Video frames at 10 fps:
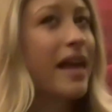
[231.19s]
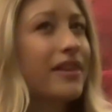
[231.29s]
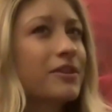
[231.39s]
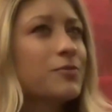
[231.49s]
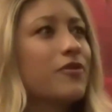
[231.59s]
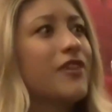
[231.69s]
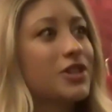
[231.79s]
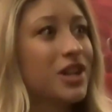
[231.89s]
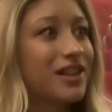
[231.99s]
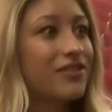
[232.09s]
I think it was more
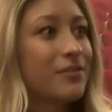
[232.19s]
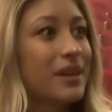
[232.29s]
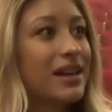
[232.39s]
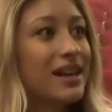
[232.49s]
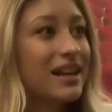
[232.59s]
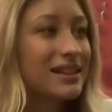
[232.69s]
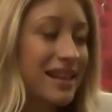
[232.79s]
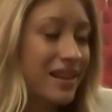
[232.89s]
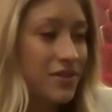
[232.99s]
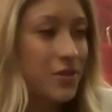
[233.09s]
frustrating for me because
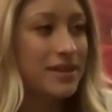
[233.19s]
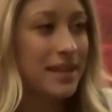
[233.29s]
I love to always